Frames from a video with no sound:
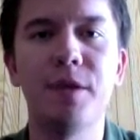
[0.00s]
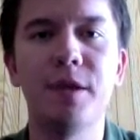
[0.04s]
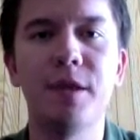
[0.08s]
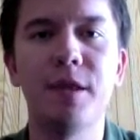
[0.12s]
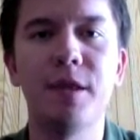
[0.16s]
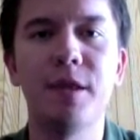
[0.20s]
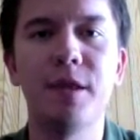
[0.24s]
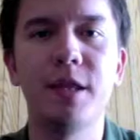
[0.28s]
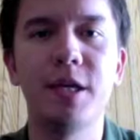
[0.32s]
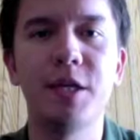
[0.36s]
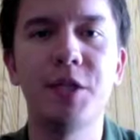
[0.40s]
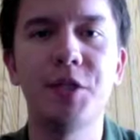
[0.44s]

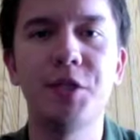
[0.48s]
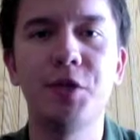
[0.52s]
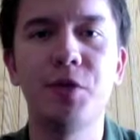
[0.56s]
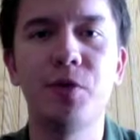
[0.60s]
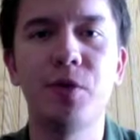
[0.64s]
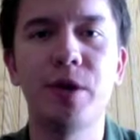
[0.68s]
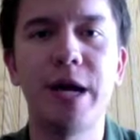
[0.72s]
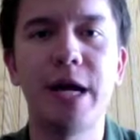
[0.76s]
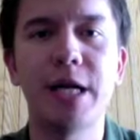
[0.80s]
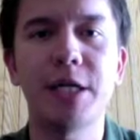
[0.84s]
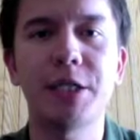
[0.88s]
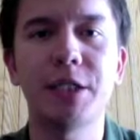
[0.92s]
These two
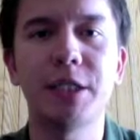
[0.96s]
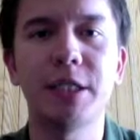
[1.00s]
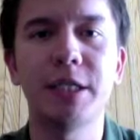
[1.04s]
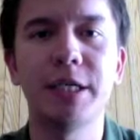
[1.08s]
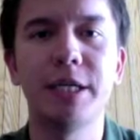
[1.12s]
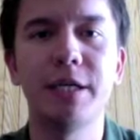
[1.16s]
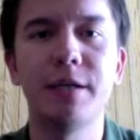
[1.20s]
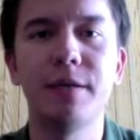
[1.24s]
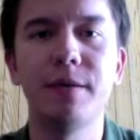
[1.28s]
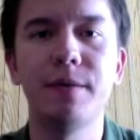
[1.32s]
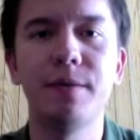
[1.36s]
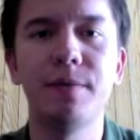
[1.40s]
were
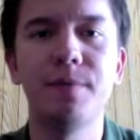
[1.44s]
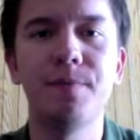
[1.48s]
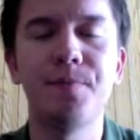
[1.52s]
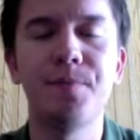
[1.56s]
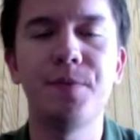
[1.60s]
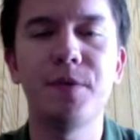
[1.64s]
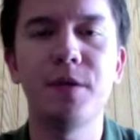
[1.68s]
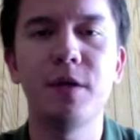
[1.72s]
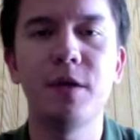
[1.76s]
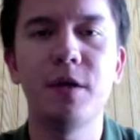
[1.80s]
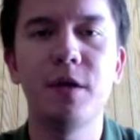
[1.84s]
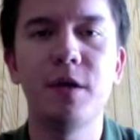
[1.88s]
actually
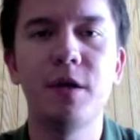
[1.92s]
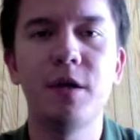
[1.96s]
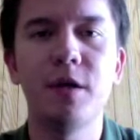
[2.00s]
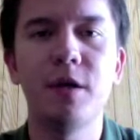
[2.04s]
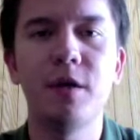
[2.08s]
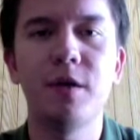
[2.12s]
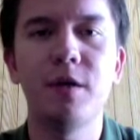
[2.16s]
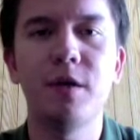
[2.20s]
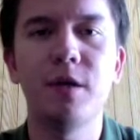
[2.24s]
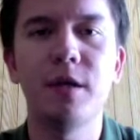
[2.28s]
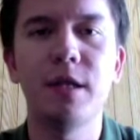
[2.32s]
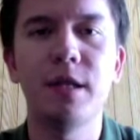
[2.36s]

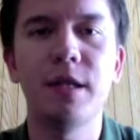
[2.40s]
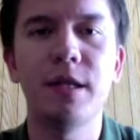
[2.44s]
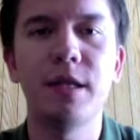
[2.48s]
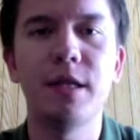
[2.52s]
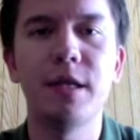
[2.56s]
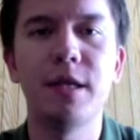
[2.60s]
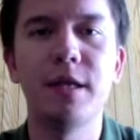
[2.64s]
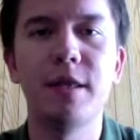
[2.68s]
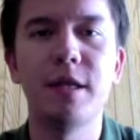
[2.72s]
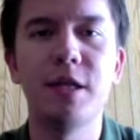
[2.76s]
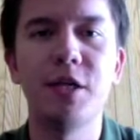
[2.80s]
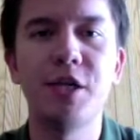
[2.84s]

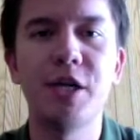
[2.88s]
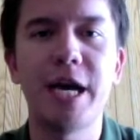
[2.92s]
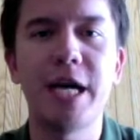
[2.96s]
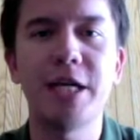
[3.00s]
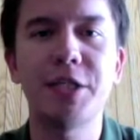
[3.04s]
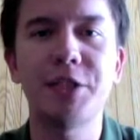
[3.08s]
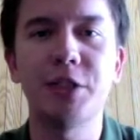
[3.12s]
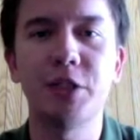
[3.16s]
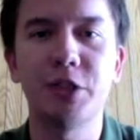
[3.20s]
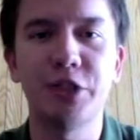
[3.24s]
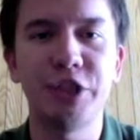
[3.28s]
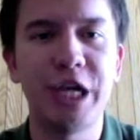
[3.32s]
in the
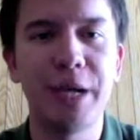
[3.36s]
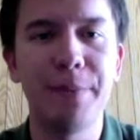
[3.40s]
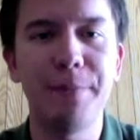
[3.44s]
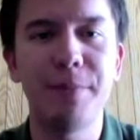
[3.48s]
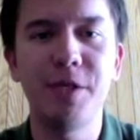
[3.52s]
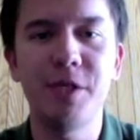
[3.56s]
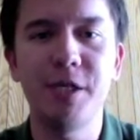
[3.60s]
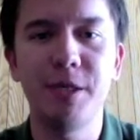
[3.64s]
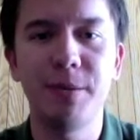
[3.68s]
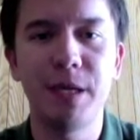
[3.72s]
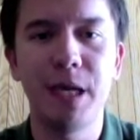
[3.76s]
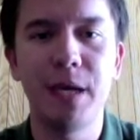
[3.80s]
national
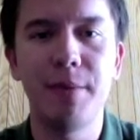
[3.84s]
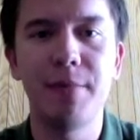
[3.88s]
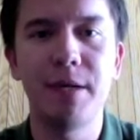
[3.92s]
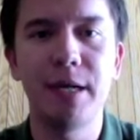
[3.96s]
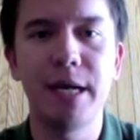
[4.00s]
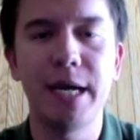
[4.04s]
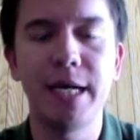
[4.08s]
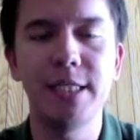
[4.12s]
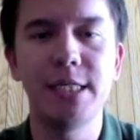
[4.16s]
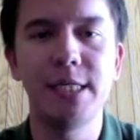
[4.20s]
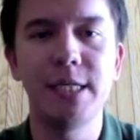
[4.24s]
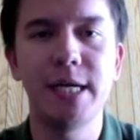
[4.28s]
championship game in
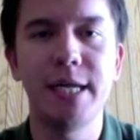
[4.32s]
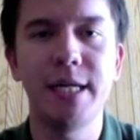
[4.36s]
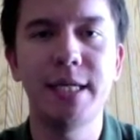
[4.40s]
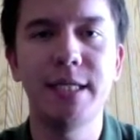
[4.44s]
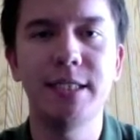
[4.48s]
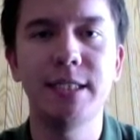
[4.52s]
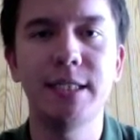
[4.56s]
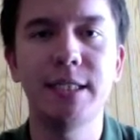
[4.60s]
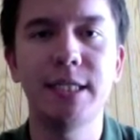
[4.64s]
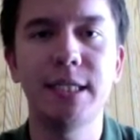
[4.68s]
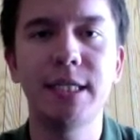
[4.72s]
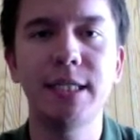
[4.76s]

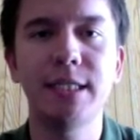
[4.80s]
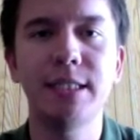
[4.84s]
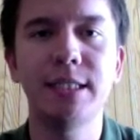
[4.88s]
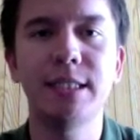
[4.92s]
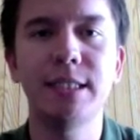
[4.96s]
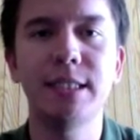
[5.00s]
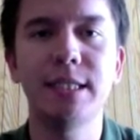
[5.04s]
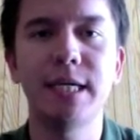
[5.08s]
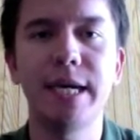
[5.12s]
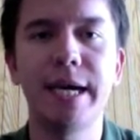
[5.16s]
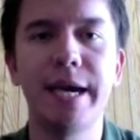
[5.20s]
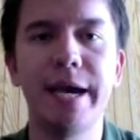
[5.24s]

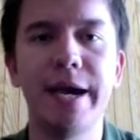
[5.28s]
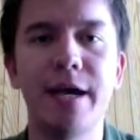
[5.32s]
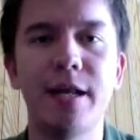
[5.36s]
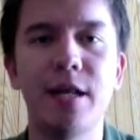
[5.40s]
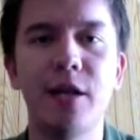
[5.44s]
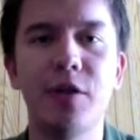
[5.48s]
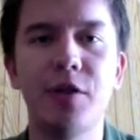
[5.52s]
1986, and